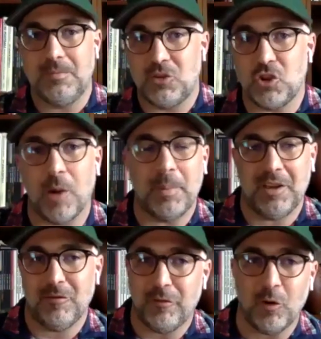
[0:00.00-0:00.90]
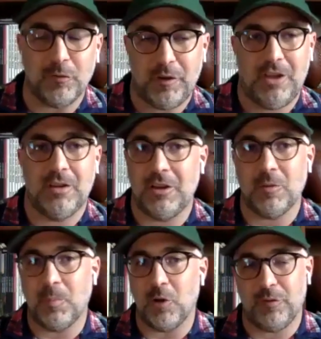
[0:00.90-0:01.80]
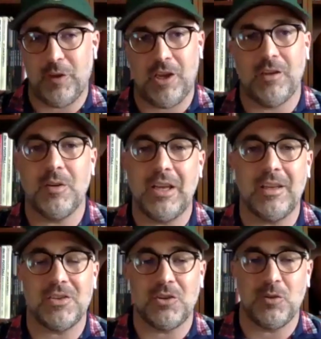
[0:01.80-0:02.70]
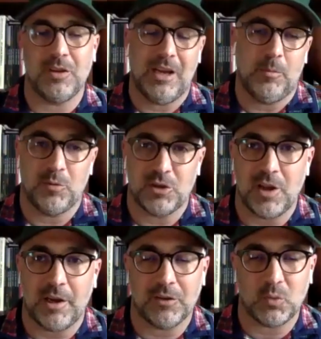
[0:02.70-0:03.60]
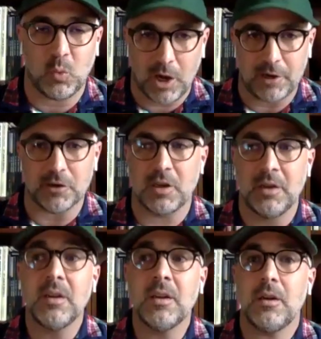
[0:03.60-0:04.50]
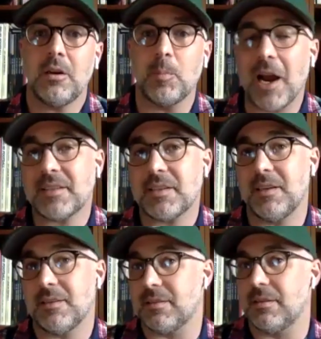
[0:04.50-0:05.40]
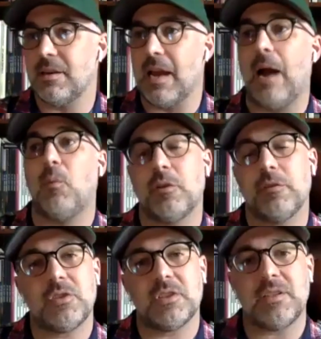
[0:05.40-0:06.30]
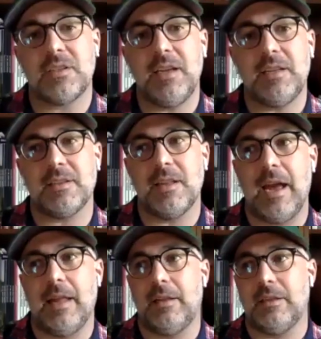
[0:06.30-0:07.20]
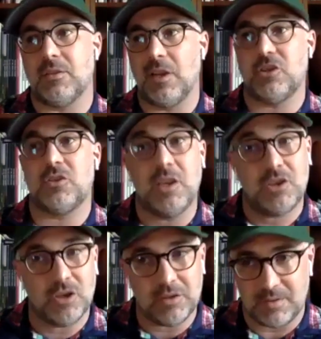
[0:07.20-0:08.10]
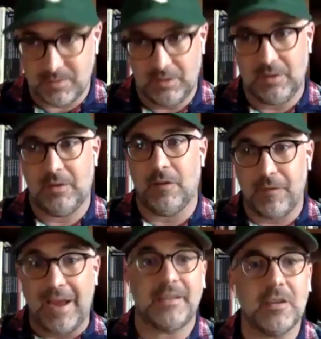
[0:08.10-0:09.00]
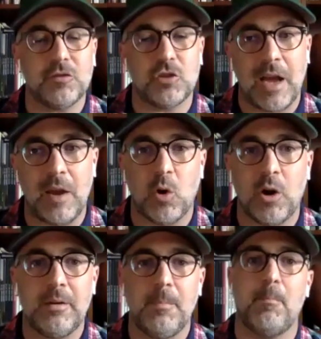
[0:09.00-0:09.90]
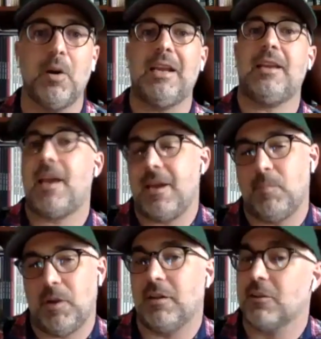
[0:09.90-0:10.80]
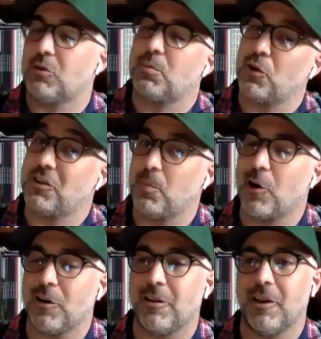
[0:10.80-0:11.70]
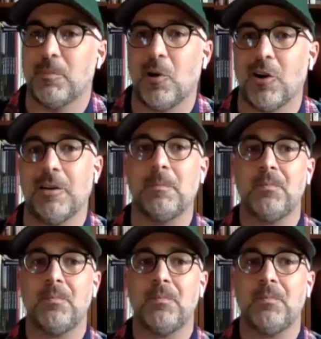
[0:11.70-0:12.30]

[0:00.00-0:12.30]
jump in full feet, you know, both feet into the name, image, likeness waters. Nebraska is not one of those six states in that its legislation is effective July 1, but it can be. This was pretty smart on their part.